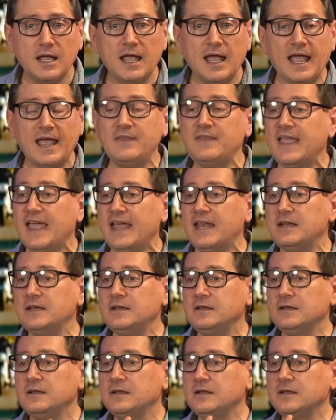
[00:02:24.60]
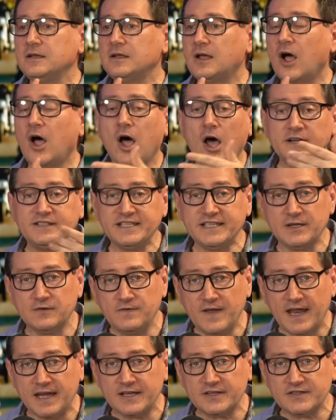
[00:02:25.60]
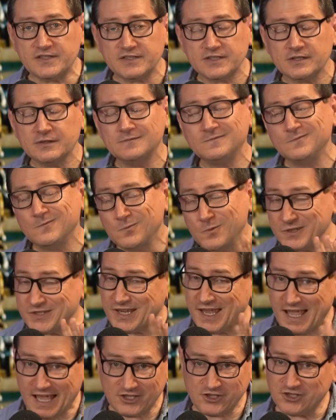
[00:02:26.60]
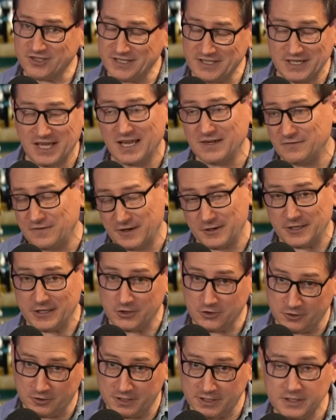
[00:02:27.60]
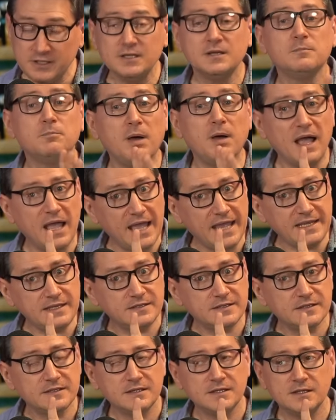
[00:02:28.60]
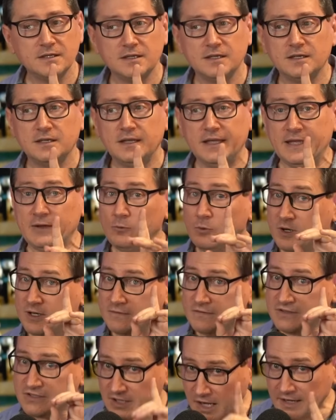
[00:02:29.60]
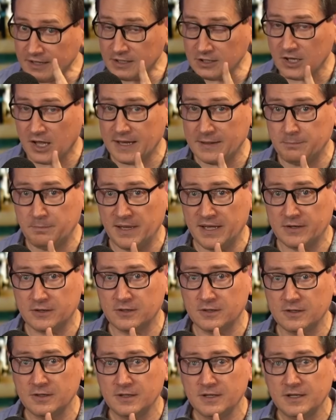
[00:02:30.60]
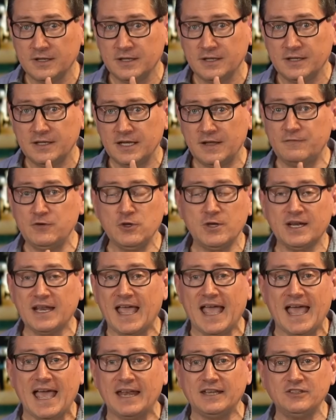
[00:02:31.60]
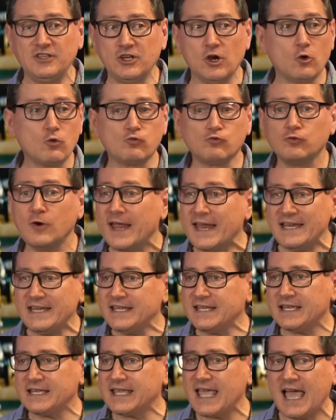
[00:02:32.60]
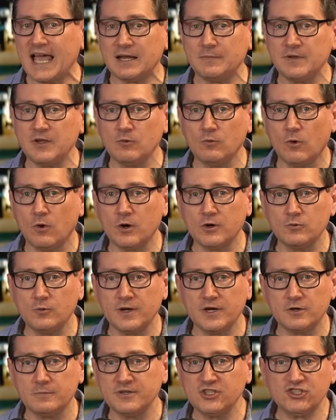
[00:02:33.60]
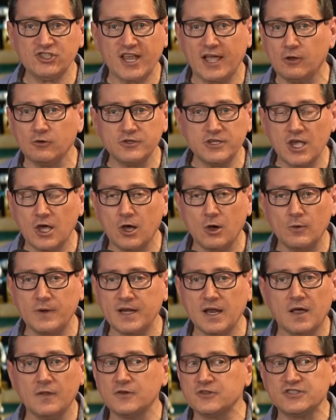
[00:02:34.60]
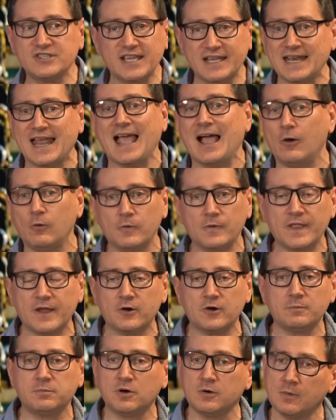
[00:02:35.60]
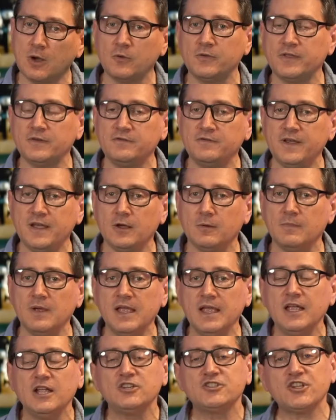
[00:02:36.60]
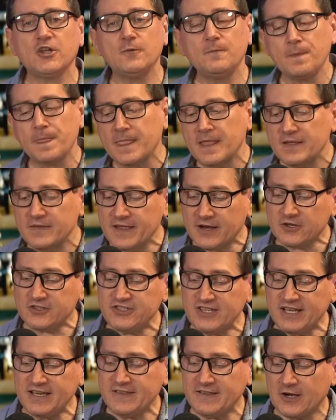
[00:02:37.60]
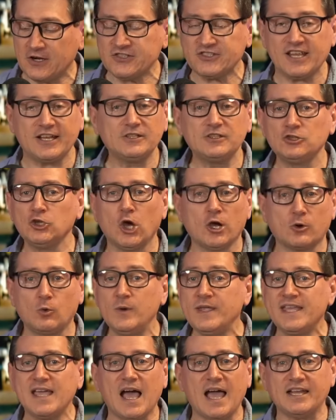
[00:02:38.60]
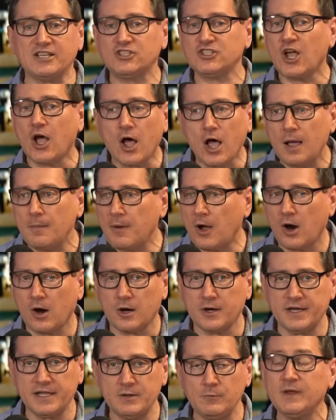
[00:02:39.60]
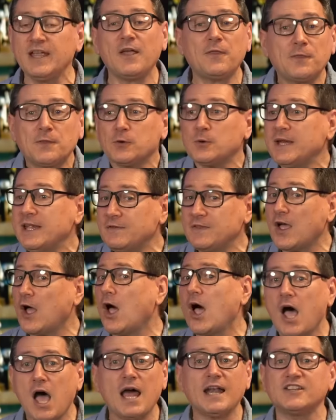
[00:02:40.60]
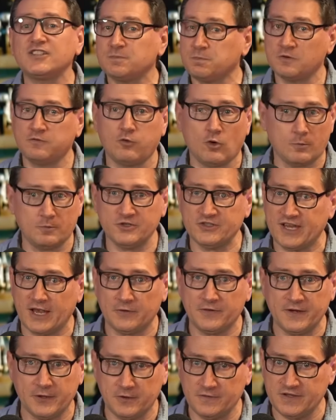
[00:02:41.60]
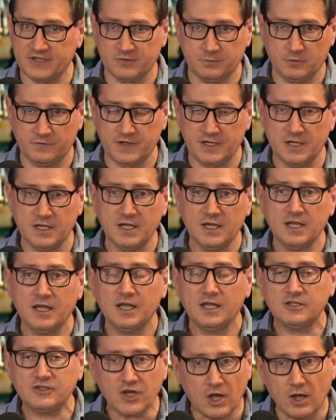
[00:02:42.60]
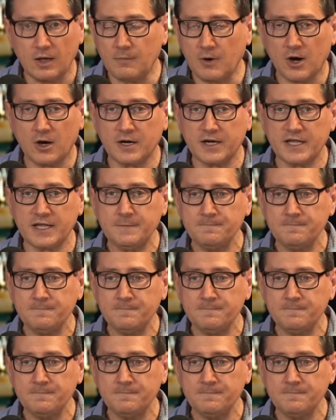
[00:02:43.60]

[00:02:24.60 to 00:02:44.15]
And then A Haunting in Venice was actually not very good, but it would have done a lot better if you could have had, you know, reigning Academy Award winner Michelle Yeoh and others get out there and promote the film. So they're sitting there and say, look, we got Tom Hardy. We got three of the hottest performers out there in this movie. Tom Hardy,